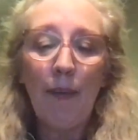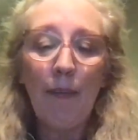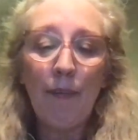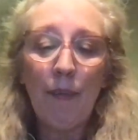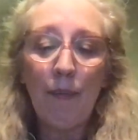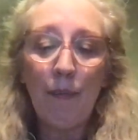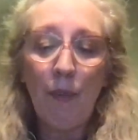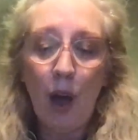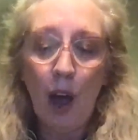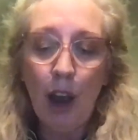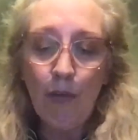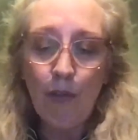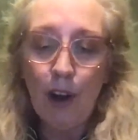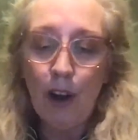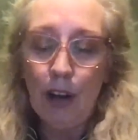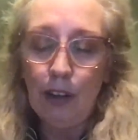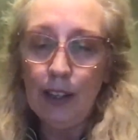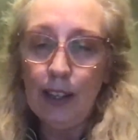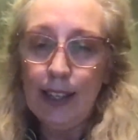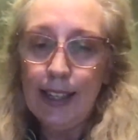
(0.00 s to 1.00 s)
My
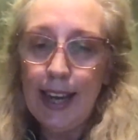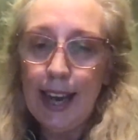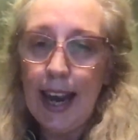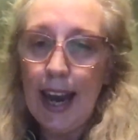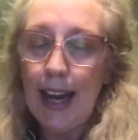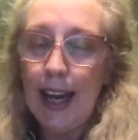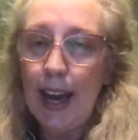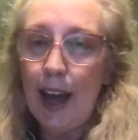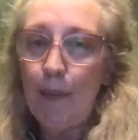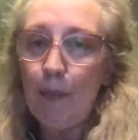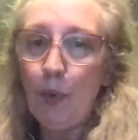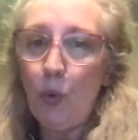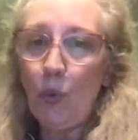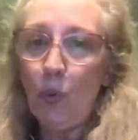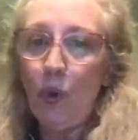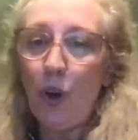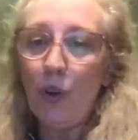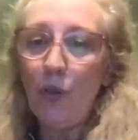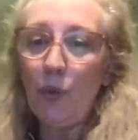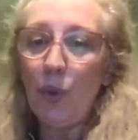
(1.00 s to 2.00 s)
role is to head up
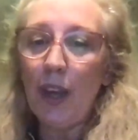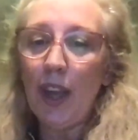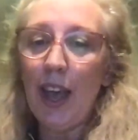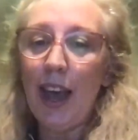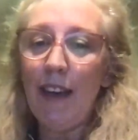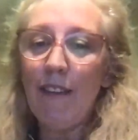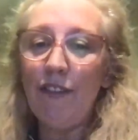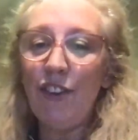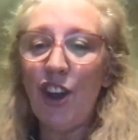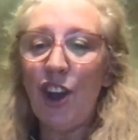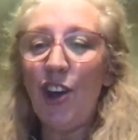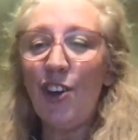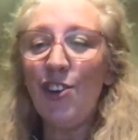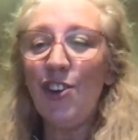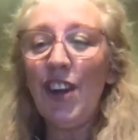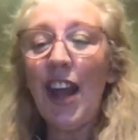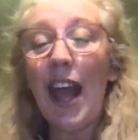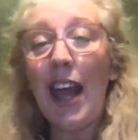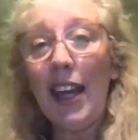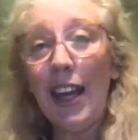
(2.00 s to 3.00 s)
what we have
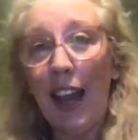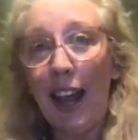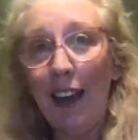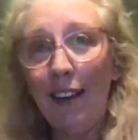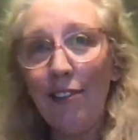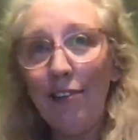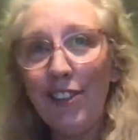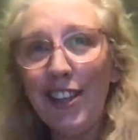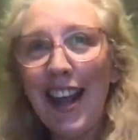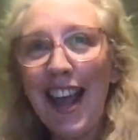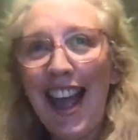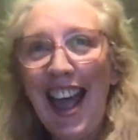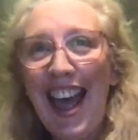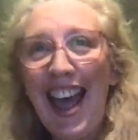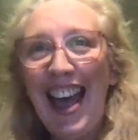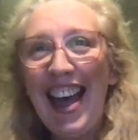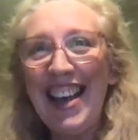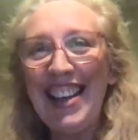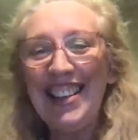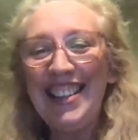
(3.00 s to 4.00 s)
known and loved
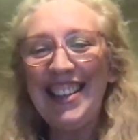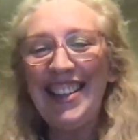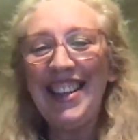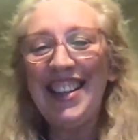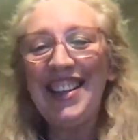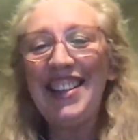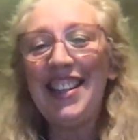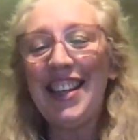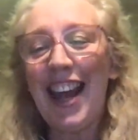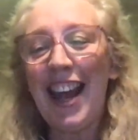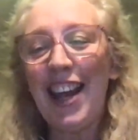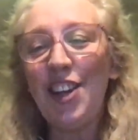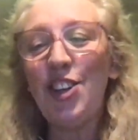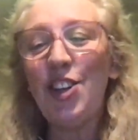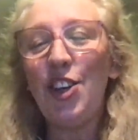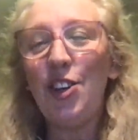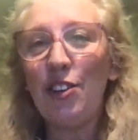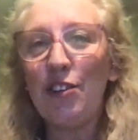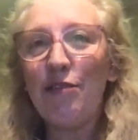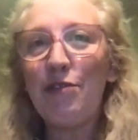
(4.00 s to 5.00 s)
as the state
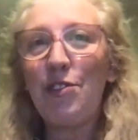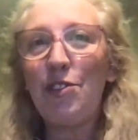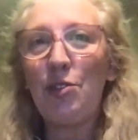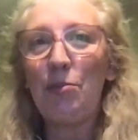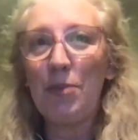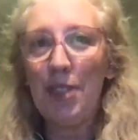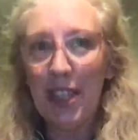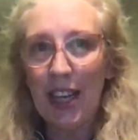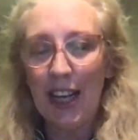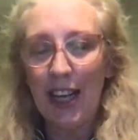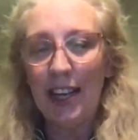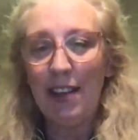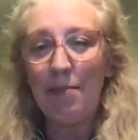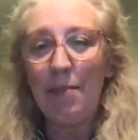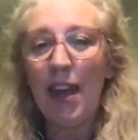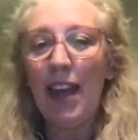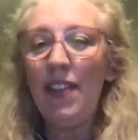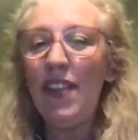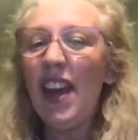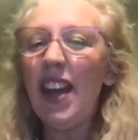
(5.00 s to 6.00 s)
uniform team,
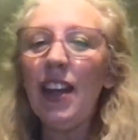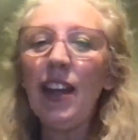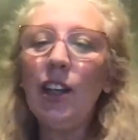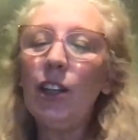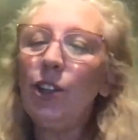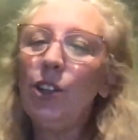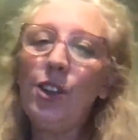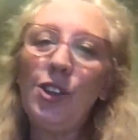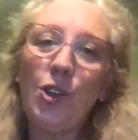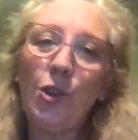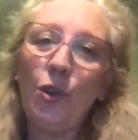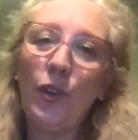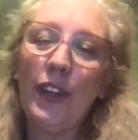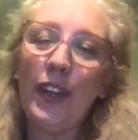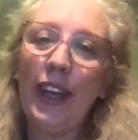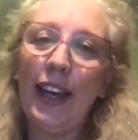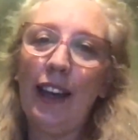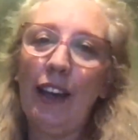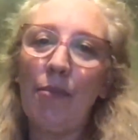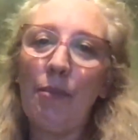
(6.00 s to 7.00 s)
and that includes all
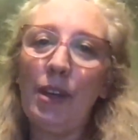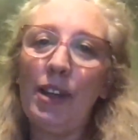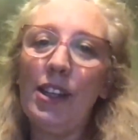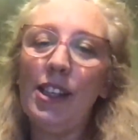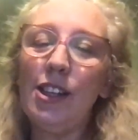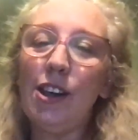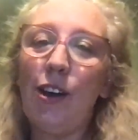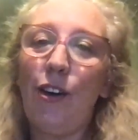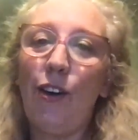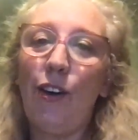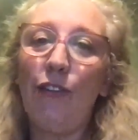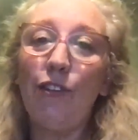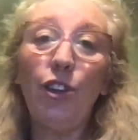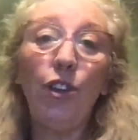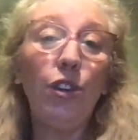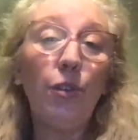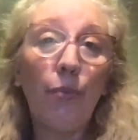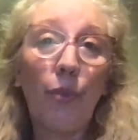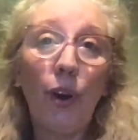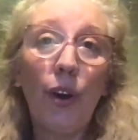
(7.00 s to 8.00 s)
the elements of
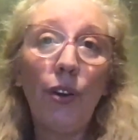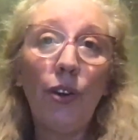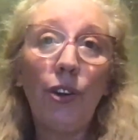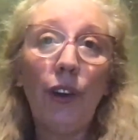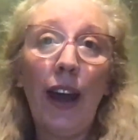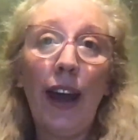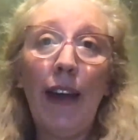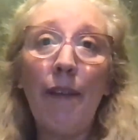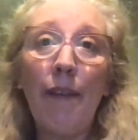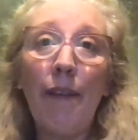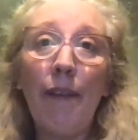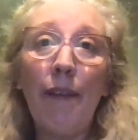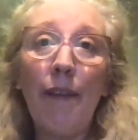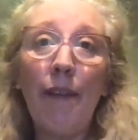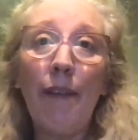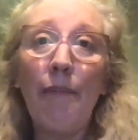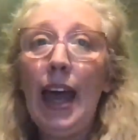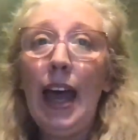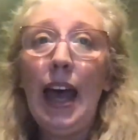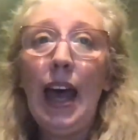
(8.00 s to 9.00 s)
youth program,
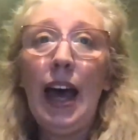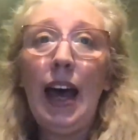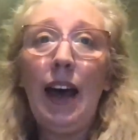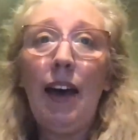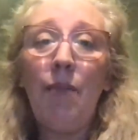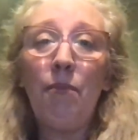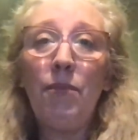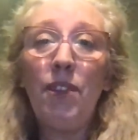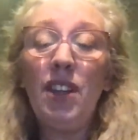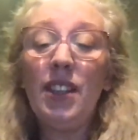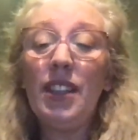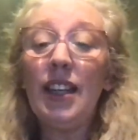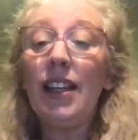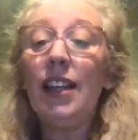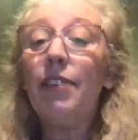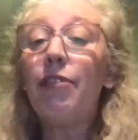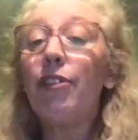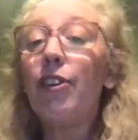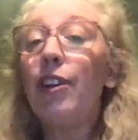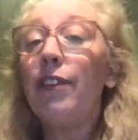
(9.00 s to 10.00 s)
the
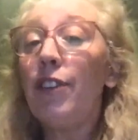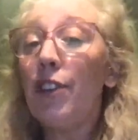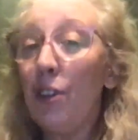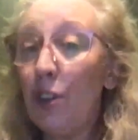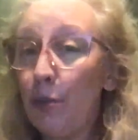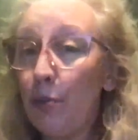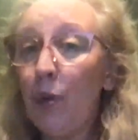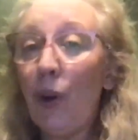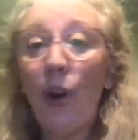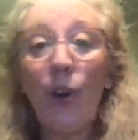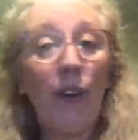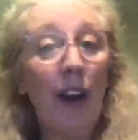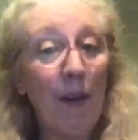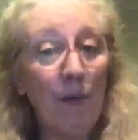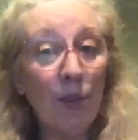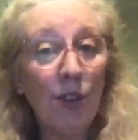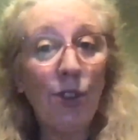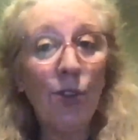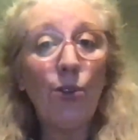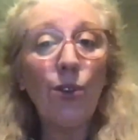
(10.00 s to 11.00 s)
delivery of the youth program
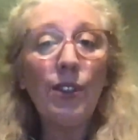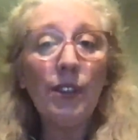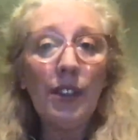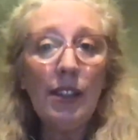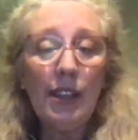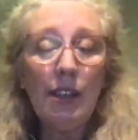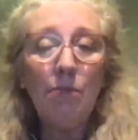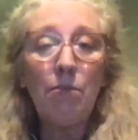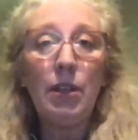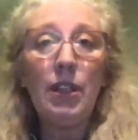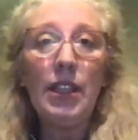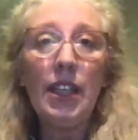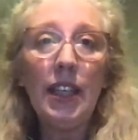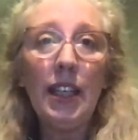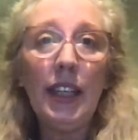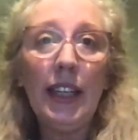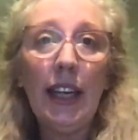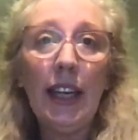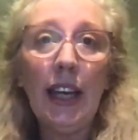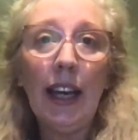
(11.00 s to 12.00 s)
resources in
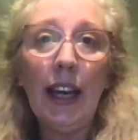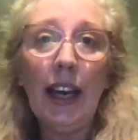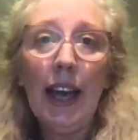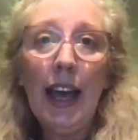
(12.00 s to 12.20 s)
particular,